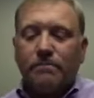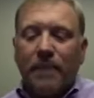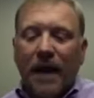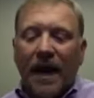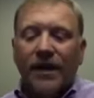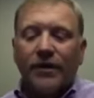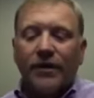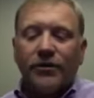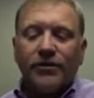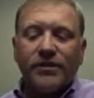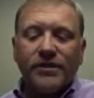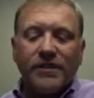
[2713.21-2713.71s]

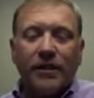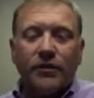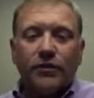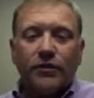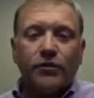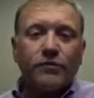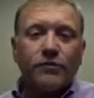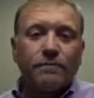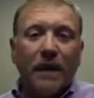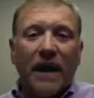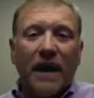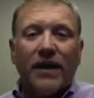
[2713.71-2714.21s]
Buyers,
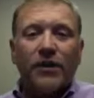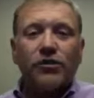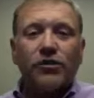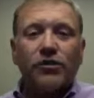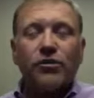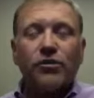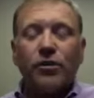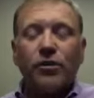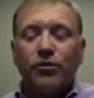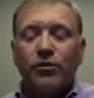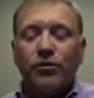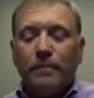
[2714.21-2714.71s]
sellers, buyers
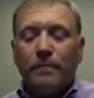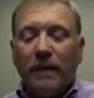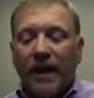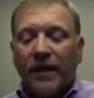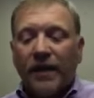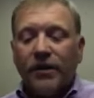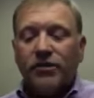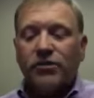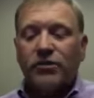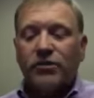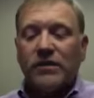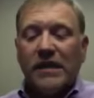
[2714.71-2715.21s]
closed,
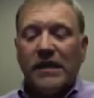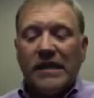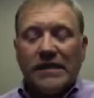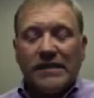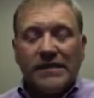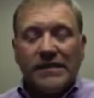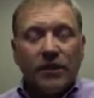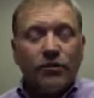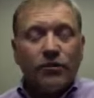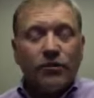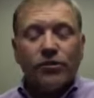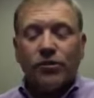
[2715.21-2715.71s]
buyers,
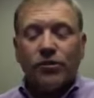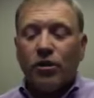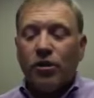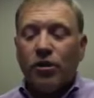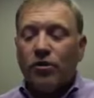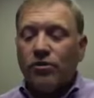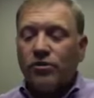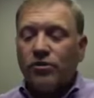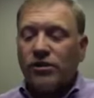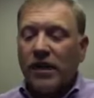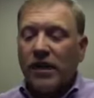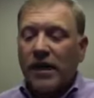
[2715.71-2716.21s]
sellers
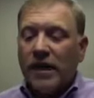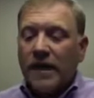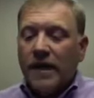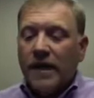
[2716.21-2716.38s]
closed,